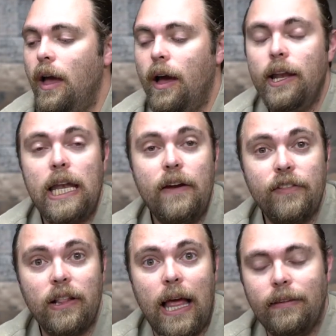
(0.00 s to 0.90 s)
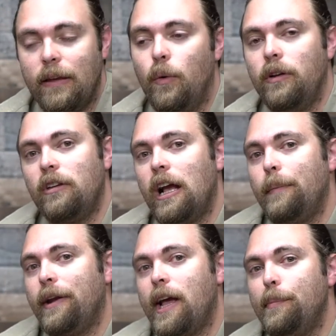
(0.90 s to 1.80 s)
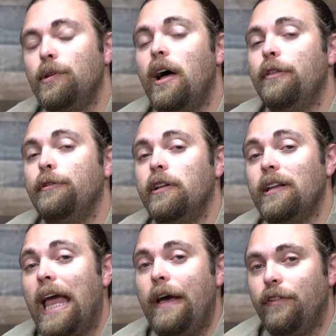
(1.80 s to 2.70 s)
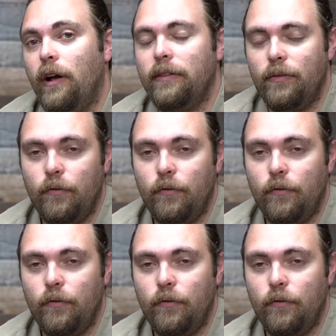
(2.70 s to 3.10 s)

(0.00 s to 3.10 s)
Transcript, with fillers: Uh, nevertheless, I want to talk about a couple other little caveats.